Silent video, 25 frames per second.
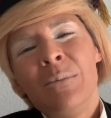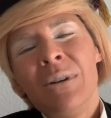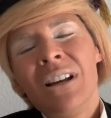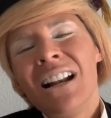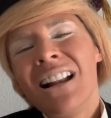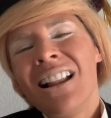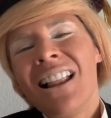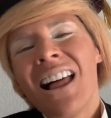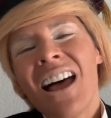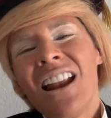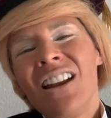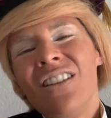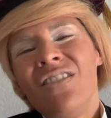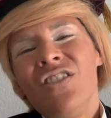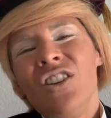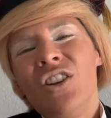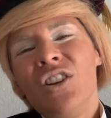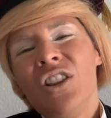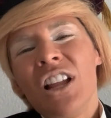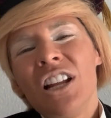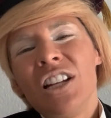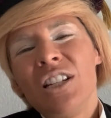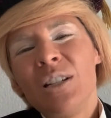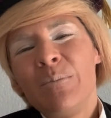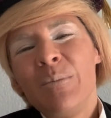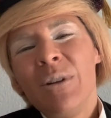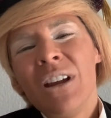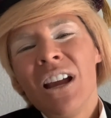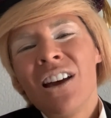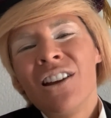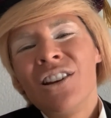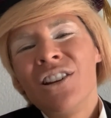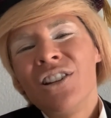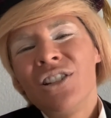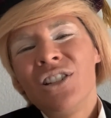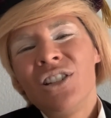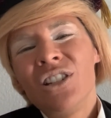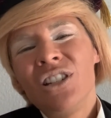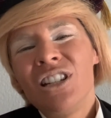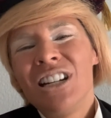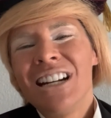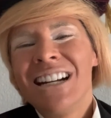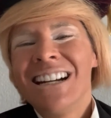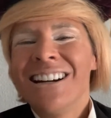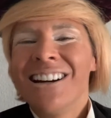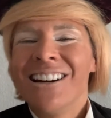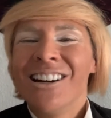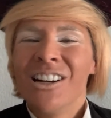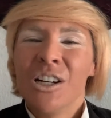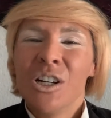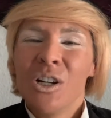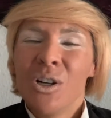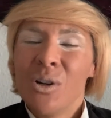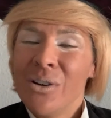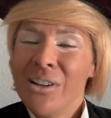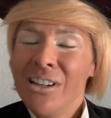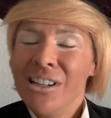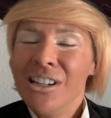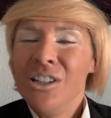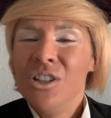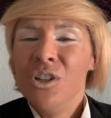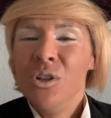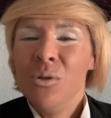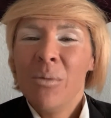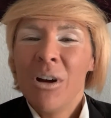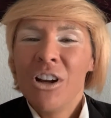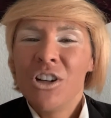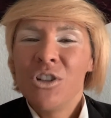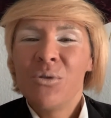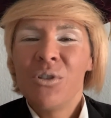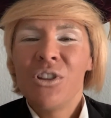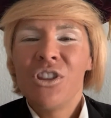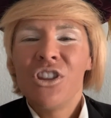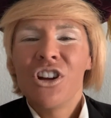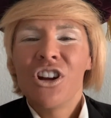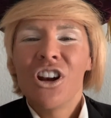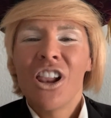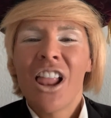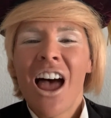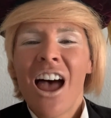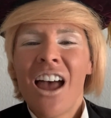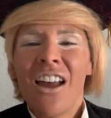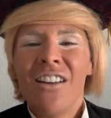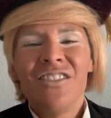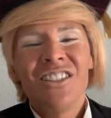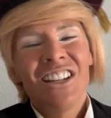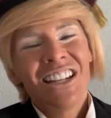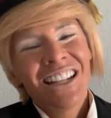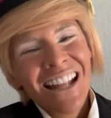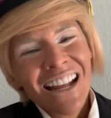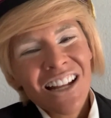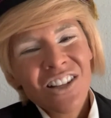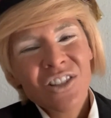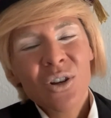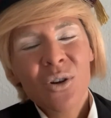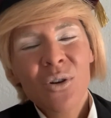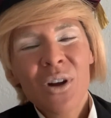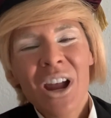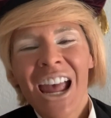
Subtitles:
But a lot of you, let's be honest, aren't going to do much with your lives, and that's